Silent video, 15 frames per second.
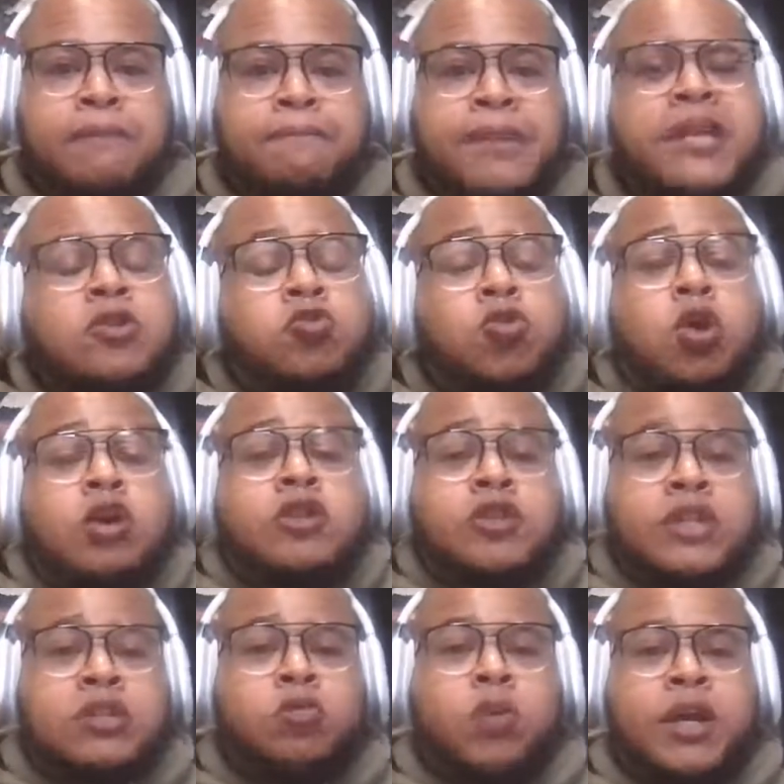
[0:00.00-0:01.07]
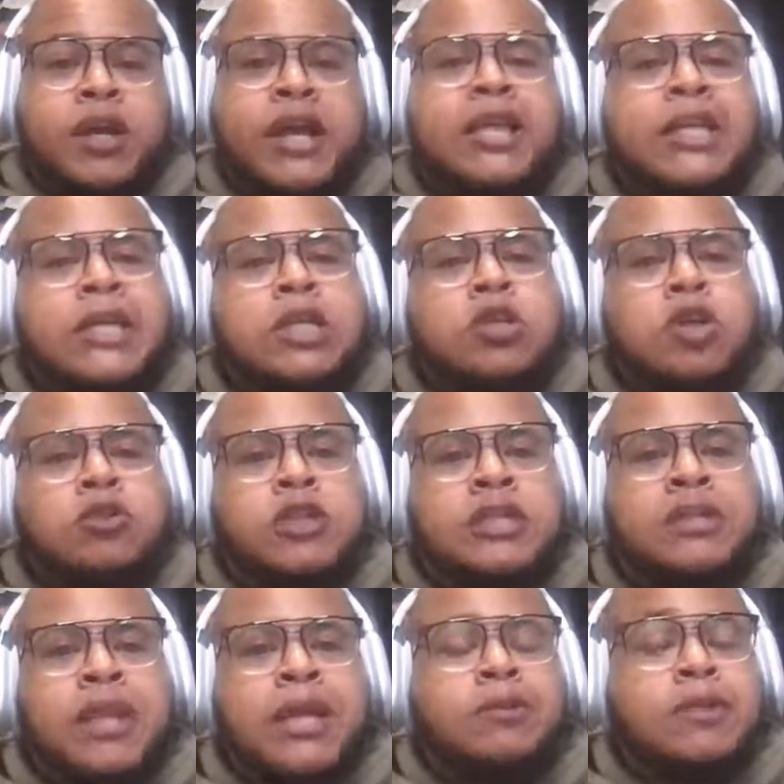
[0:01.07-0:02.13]
That's royalty as well. And then,
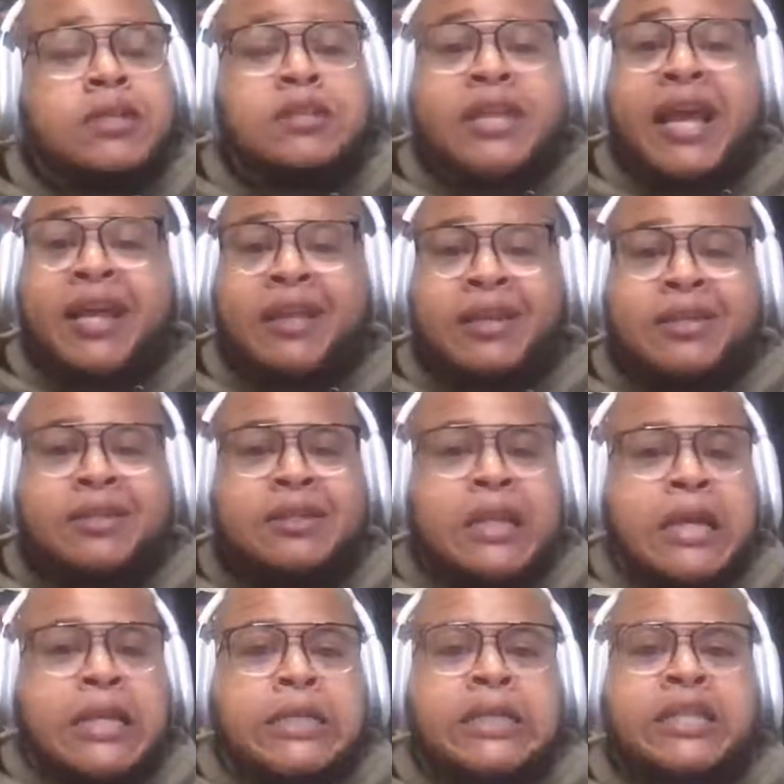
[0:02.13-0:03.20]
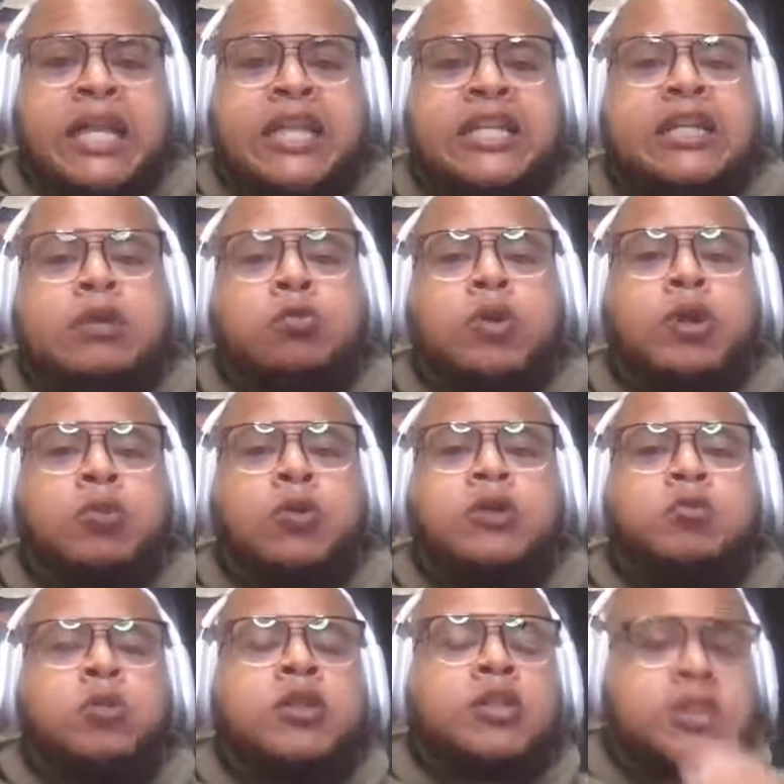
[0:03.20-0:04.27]
just like these athletes, just like that,
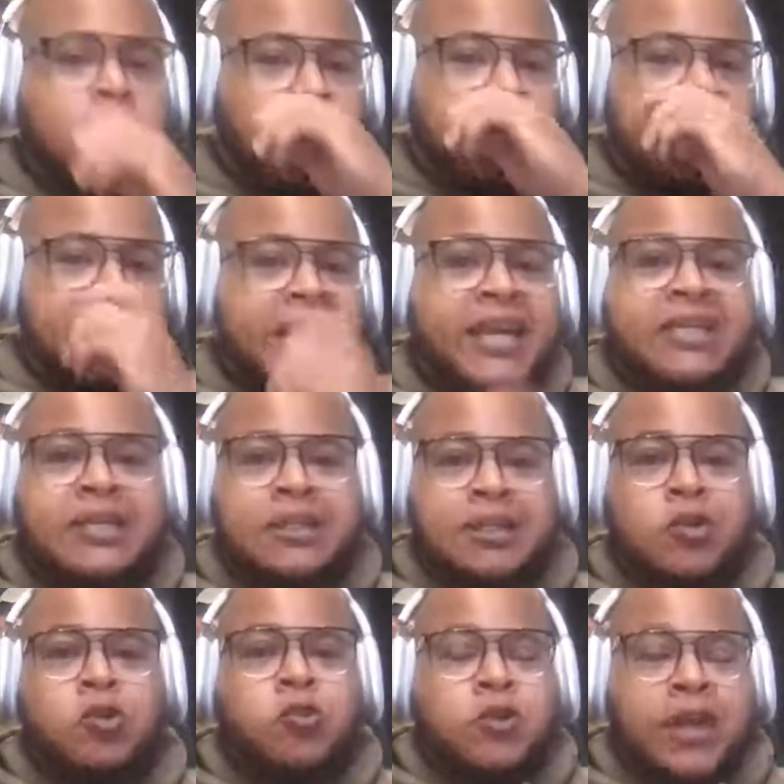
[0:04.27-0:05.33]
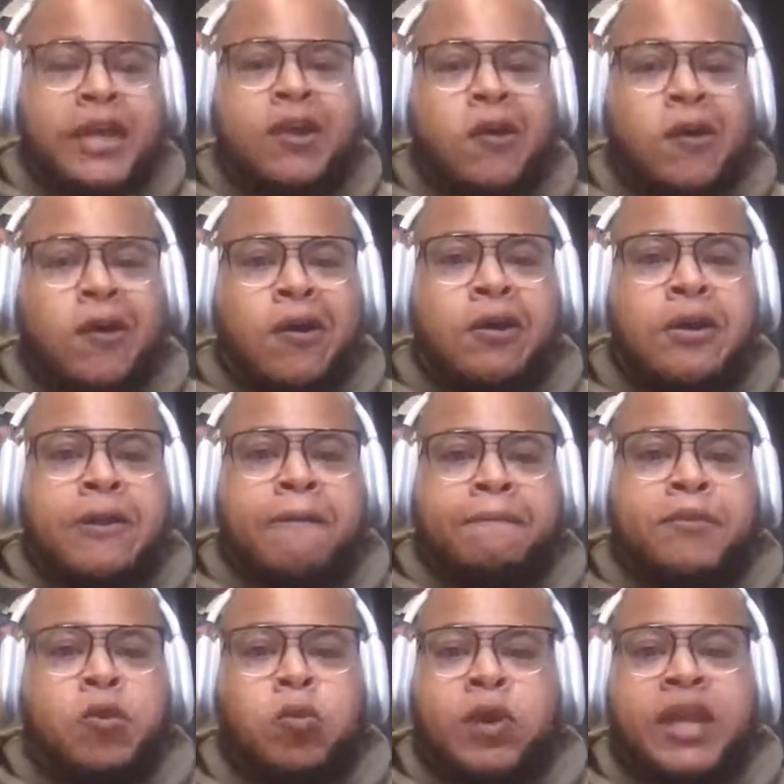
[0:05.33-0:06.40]
we're so attached to who they are
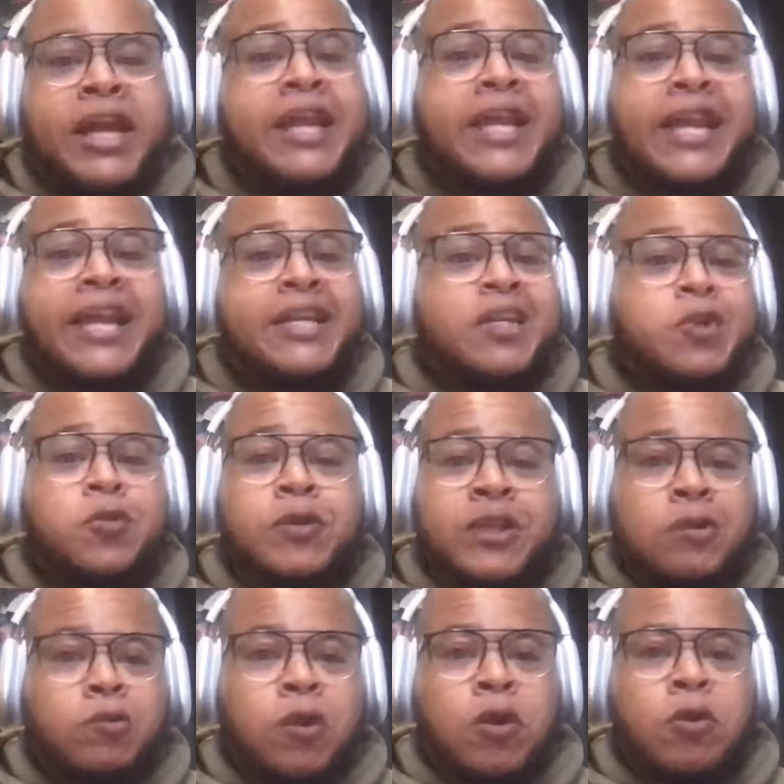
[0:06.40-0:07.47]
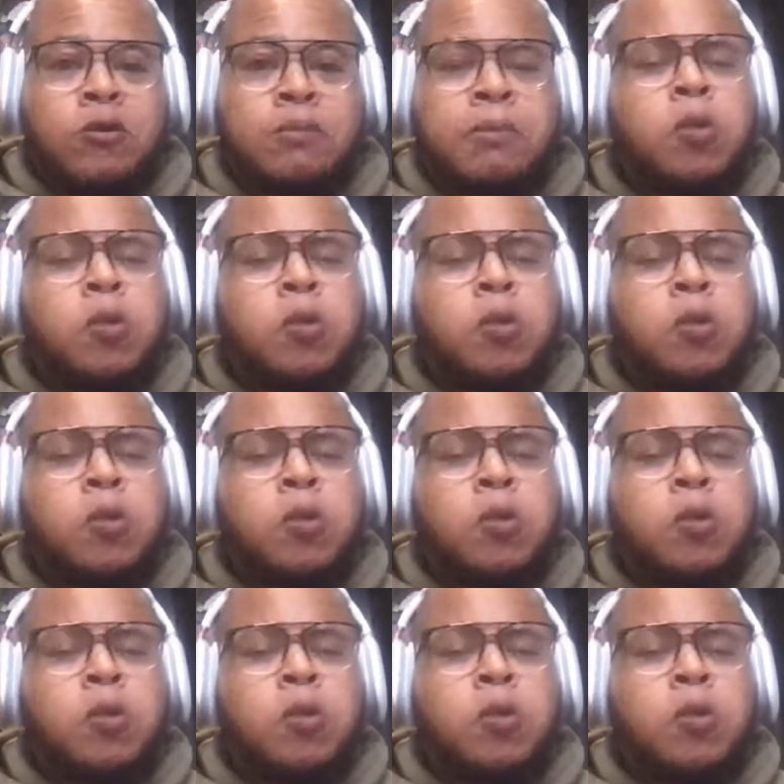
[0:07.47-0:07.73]
to where they can't do any wrong.